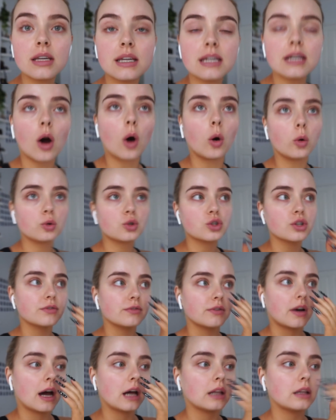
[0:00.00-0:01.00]
the Ultra
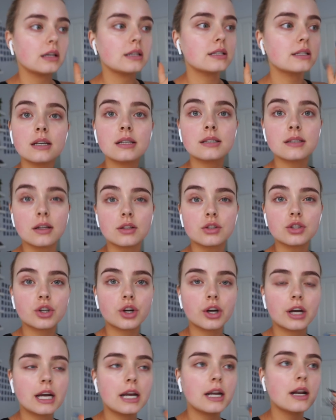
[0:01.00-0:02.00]
Violette
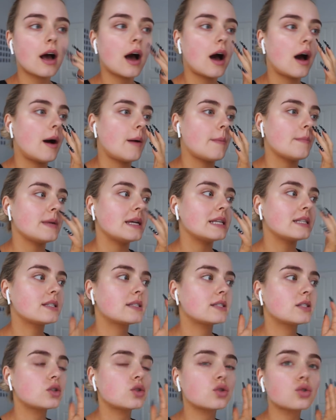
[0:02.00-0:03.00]
sunscreen. Um,
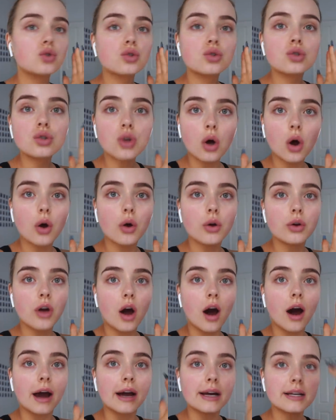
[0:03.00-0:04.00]
it's so
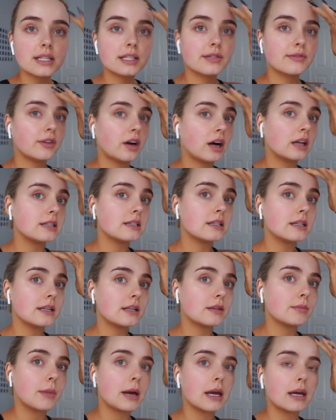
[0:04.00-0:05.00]
nice for
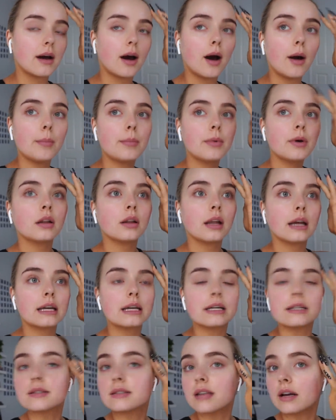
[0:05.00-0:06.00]
underneath makeup. Like
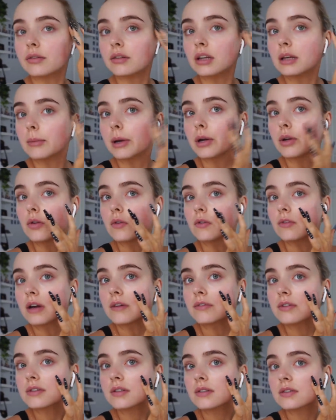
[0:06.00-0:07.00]
it's definitely my new
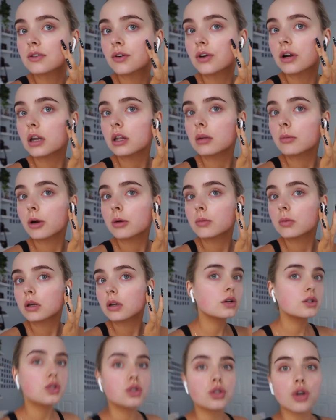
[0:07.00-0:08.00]
favorite sunscreen at the moment.
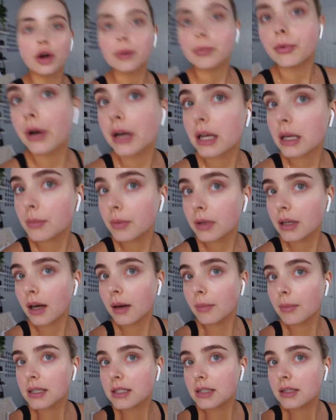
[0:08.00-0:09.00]
So pretty. But yeah,
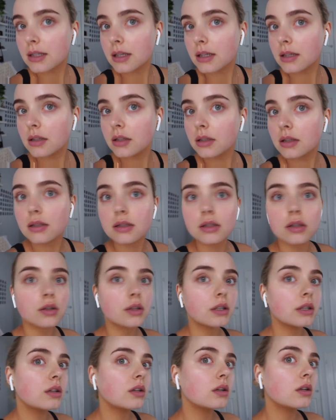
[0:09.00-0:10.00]
my skin is
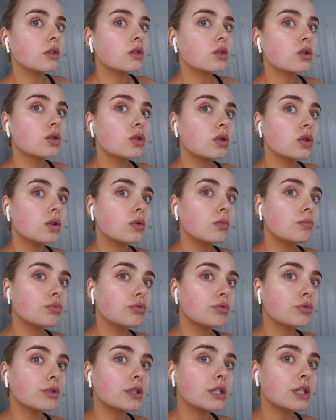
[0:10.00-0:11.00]
looking
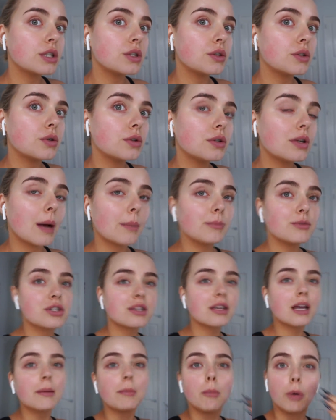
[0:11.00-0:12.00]
pretty good. I'm just
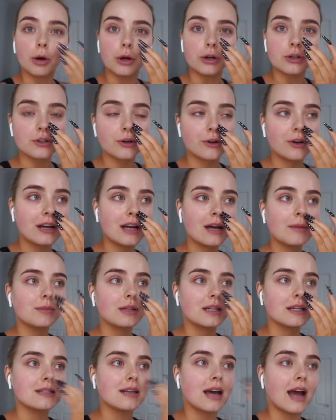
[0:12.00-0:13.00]
like monitoring it
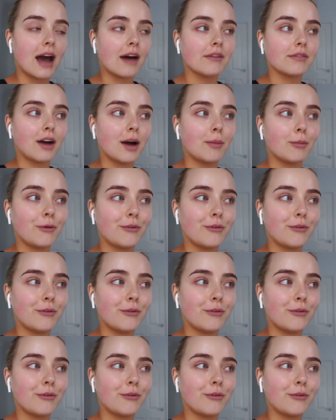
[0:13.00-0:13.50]
because I have come